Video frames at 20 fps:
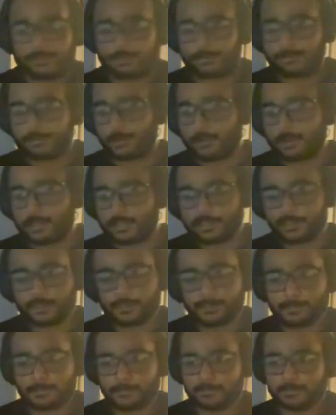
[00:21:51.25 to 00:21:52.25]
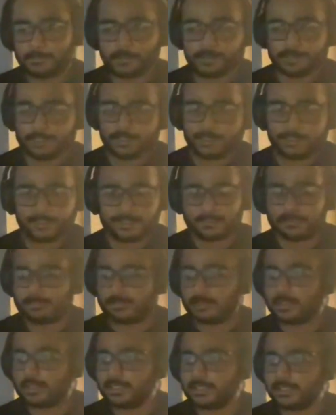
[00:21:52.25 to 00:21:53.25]
proof of concept, raise
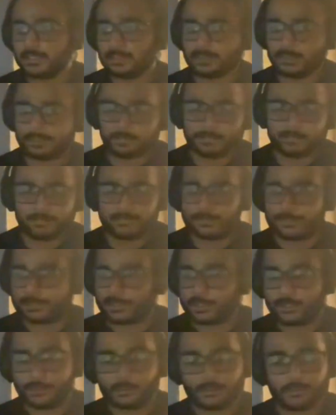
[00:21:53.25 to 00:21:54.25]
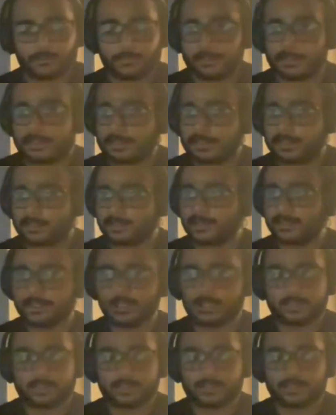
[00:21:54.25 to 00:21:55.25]
some money, and set your own business,
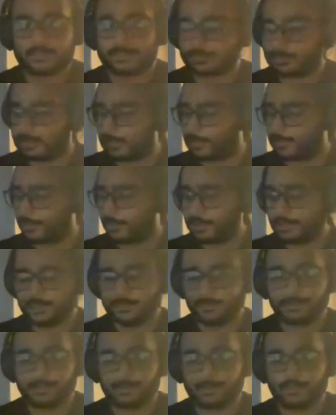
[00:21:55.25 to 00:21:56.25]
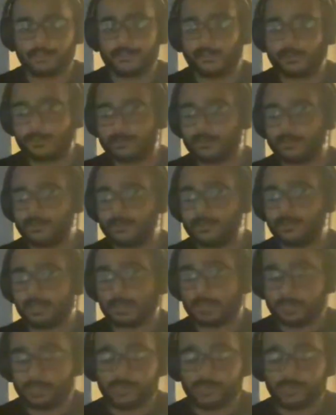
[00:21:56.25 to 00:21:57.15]
and that's awesome because you are